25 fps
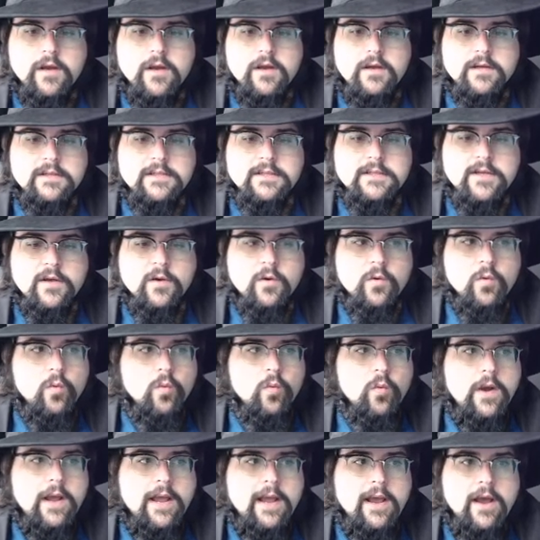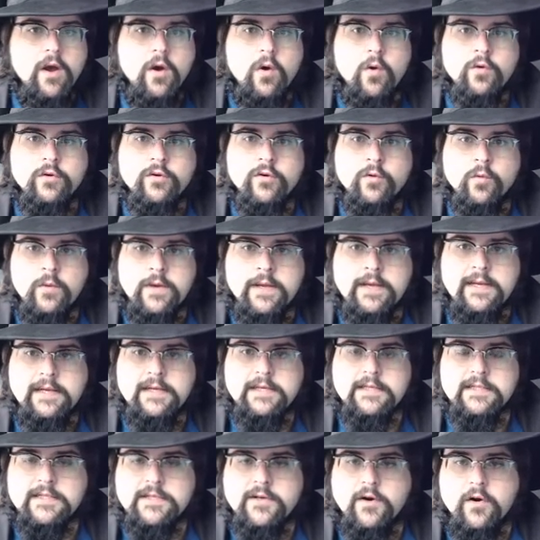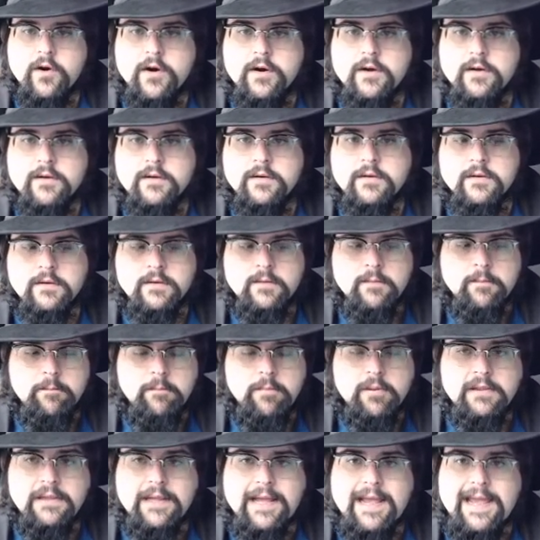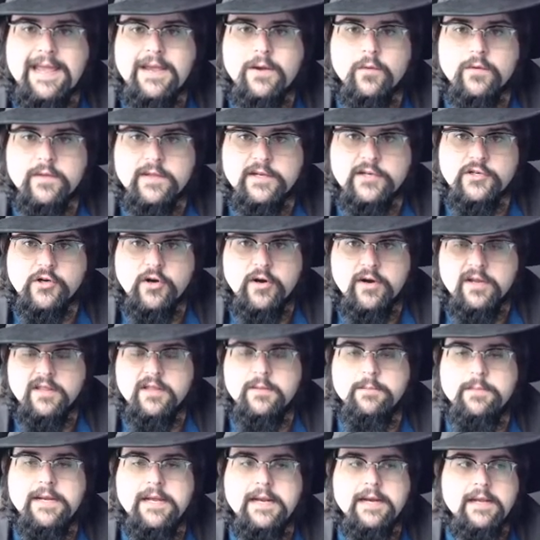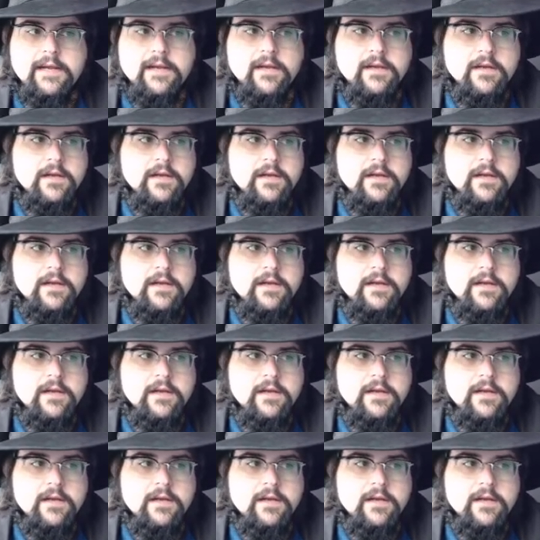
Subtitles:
So how do we start playing with a chart in the beginning?